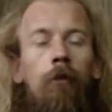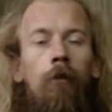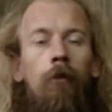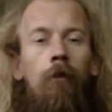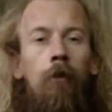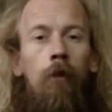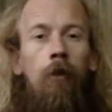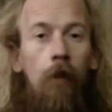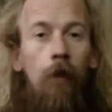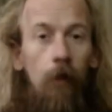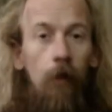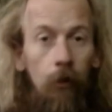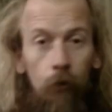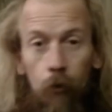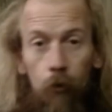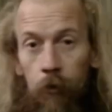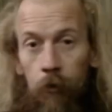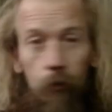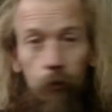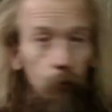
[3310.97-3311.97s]
The
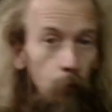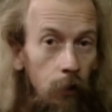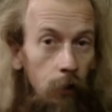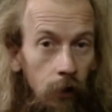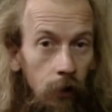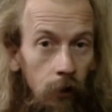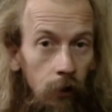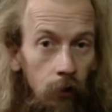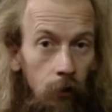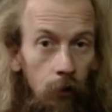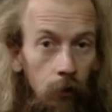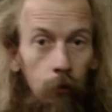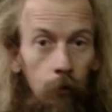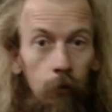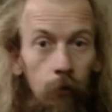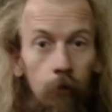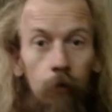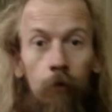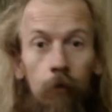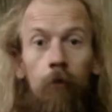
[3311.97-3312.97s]
kingdom is within you.
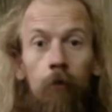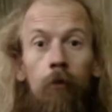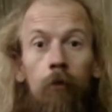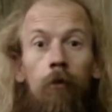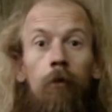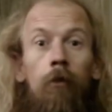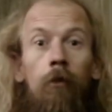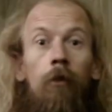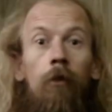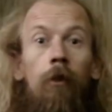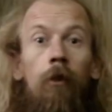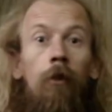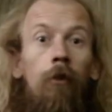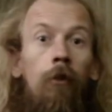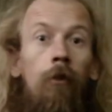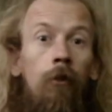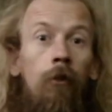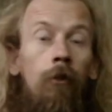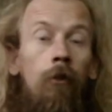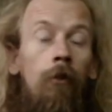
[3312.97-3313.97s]

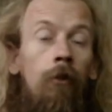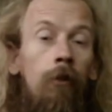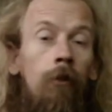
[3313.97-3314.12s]
It's